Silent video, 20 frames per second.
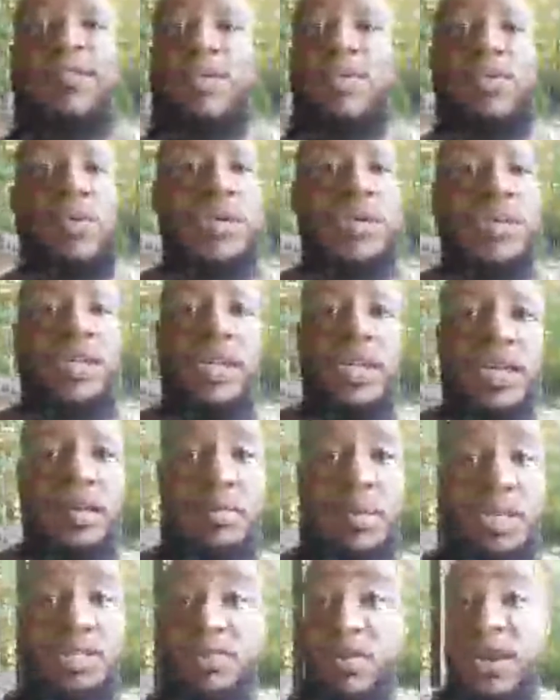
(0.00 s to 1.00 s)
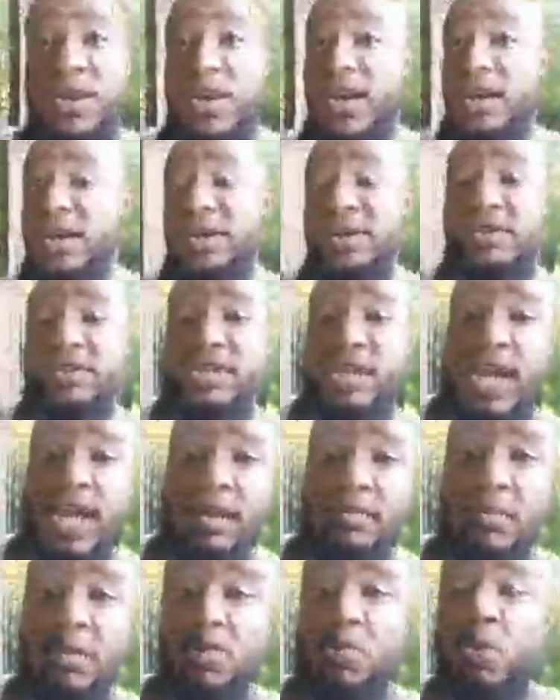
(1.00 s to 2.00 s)
have it one day, because right now you're a
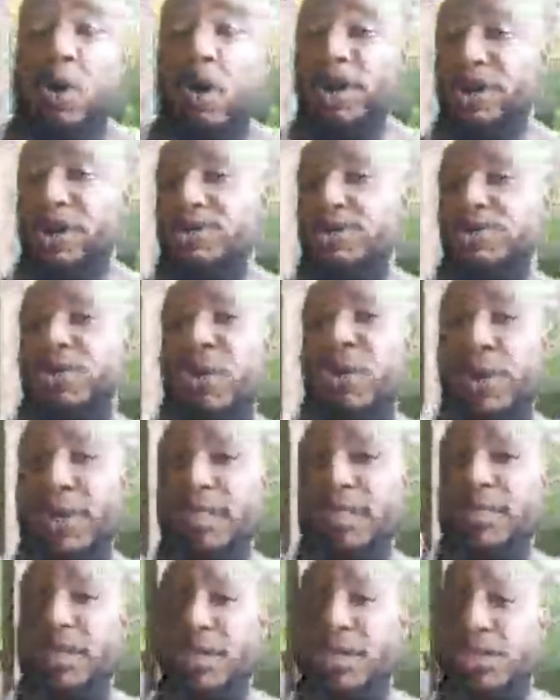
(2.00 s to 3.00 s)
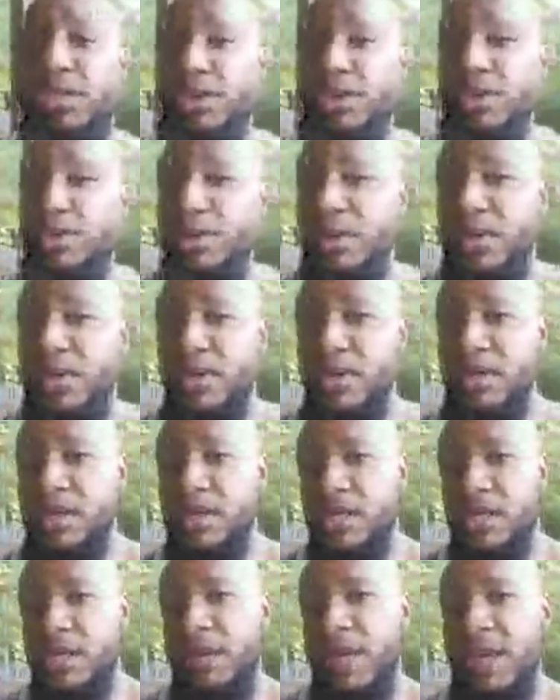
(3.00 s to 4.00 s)
child. But what are you going to do
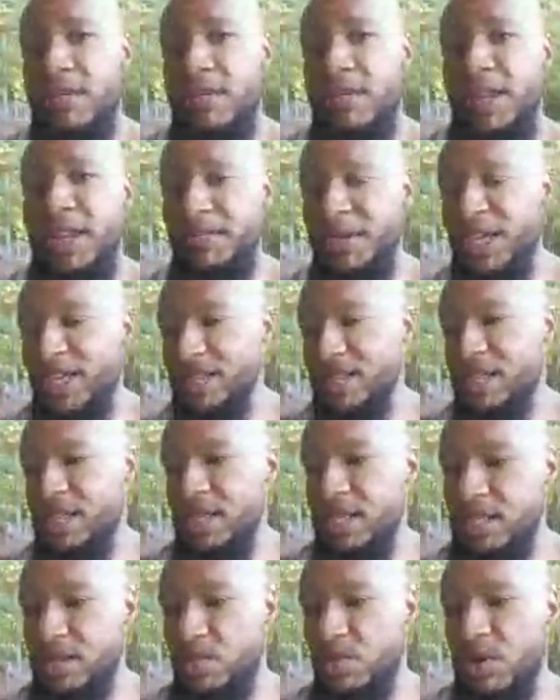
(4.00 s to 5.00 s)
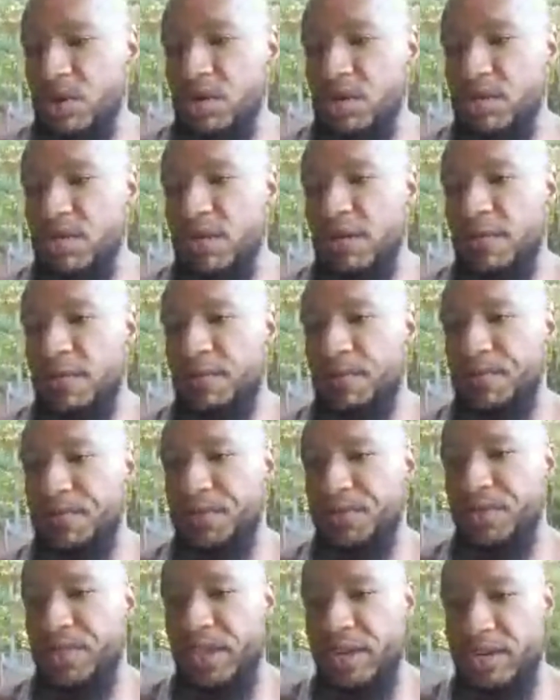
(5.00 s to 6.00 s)
to make money? Because in this world,
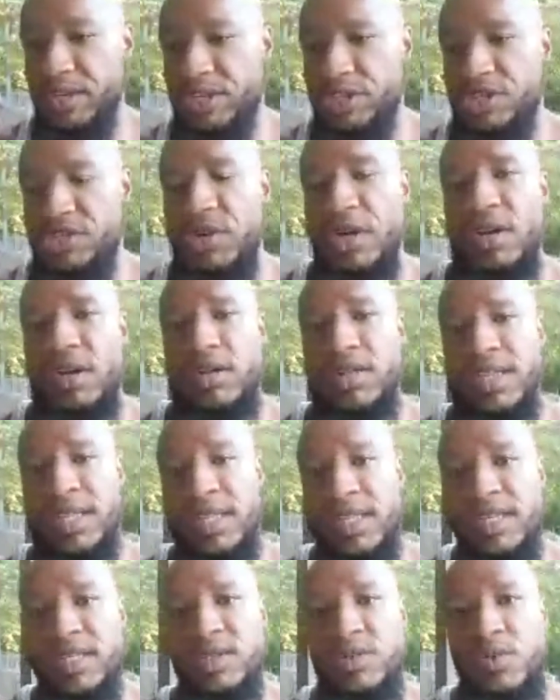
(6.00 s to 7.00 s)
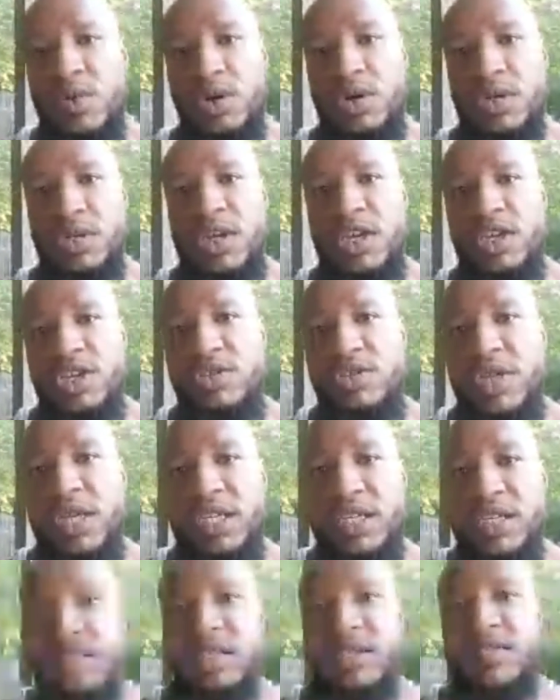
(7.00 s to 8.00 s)
there is struggle. In this world, you
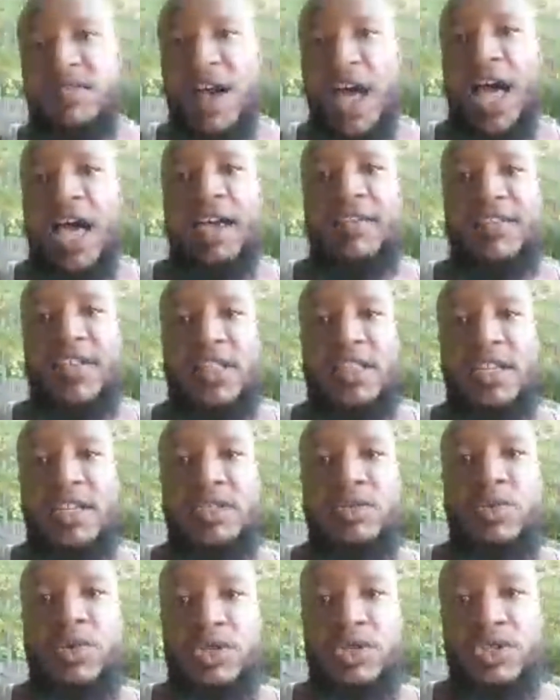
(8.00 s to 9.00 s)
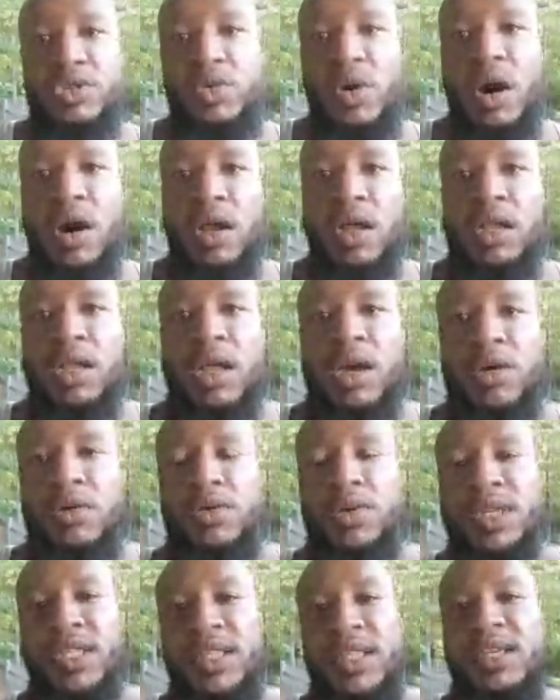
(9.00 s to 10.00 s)
need to survive. In this world, you are
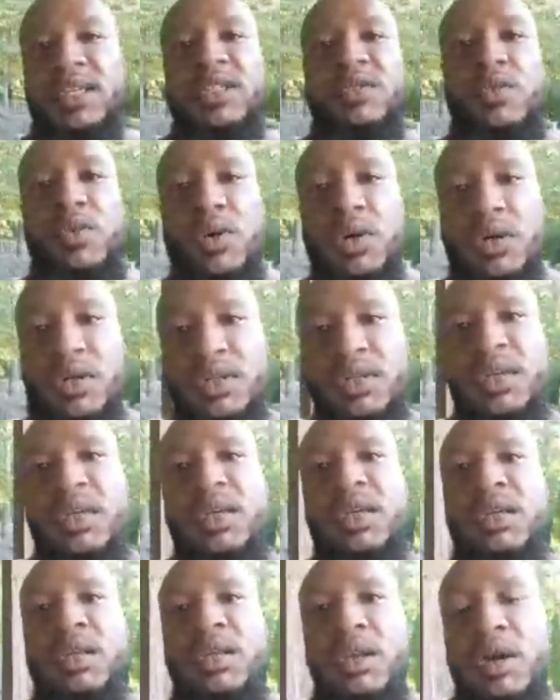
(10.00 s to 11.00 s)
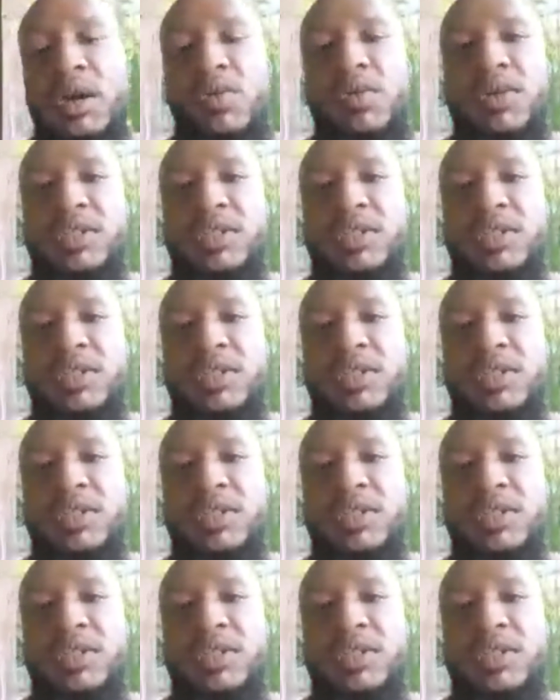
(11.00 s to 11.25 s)
alone. In this world, no